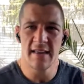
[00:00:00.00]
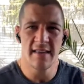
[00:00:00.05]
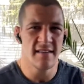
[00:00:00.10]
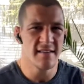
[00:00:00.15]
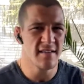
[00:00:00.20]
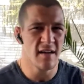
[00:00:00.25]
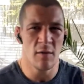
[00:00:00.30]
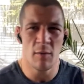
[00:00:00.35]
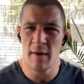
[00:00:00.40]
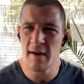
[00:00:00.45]

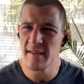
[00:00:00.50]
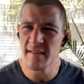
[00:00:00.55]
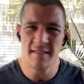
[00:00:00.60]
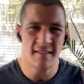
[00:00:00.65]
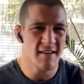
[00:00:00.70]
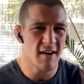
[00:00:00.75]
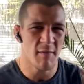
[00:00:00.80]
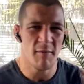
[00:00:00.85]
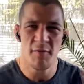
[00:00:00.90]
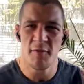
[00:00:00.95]
He's
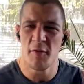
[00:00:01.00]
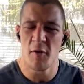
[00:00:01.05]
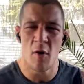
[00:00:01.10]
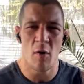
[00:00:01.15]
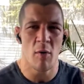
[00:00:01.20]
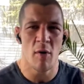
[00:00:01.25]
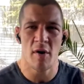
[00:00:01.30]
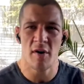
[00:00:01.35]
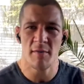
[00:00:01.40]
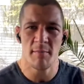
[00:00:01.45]
always come
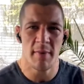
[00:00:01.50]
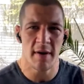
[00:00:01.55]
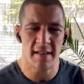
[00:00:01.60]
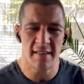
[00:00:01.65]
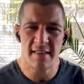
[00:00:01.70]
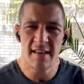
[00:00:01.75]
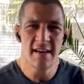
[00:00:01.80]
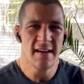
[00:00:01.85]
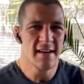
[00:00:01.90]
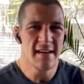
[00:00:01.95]
forward,
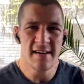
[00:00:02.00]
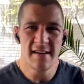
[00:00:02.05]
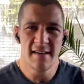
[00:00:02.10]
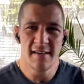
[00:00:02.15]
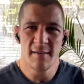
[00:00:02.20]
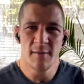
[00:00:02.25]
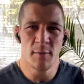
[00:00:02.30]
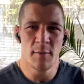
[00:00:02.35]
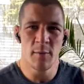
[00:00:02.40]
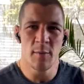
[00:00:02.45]
but
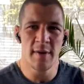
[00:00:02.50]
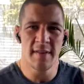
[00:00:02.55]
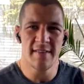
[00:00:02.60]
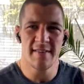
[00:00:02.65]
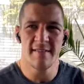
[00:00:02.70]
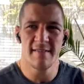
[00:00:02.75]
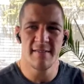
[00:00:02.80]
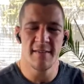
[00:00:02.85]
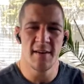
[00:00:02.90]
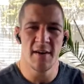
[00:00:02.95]
with,